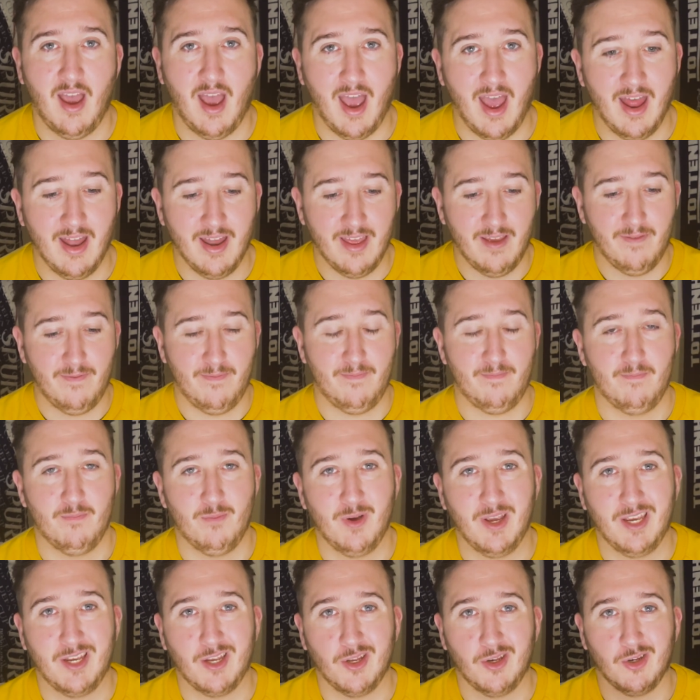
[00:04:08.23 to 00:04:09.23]
And if
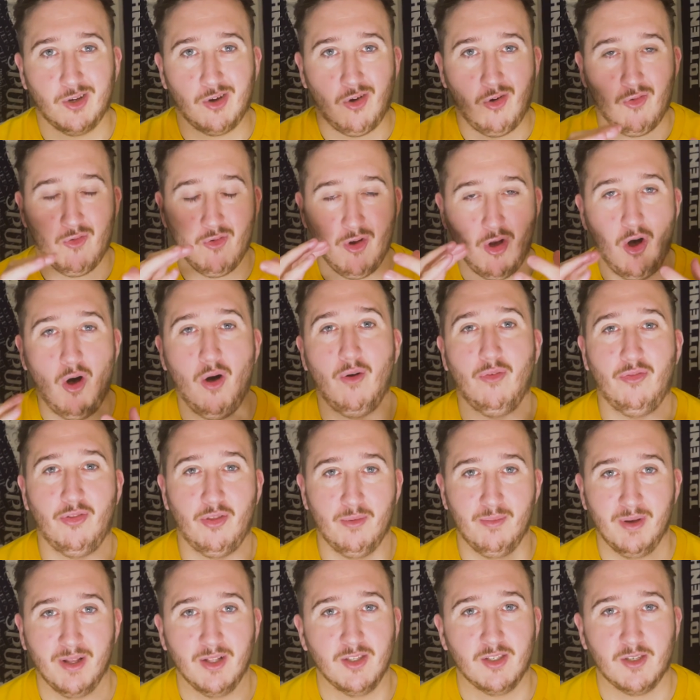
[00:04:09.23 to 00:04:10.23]
we can craft
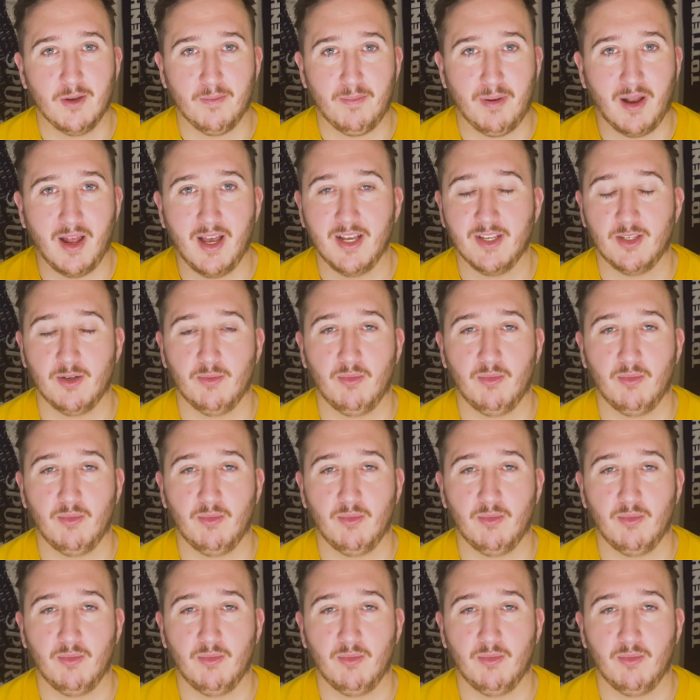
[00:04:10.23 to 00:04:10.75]
them into players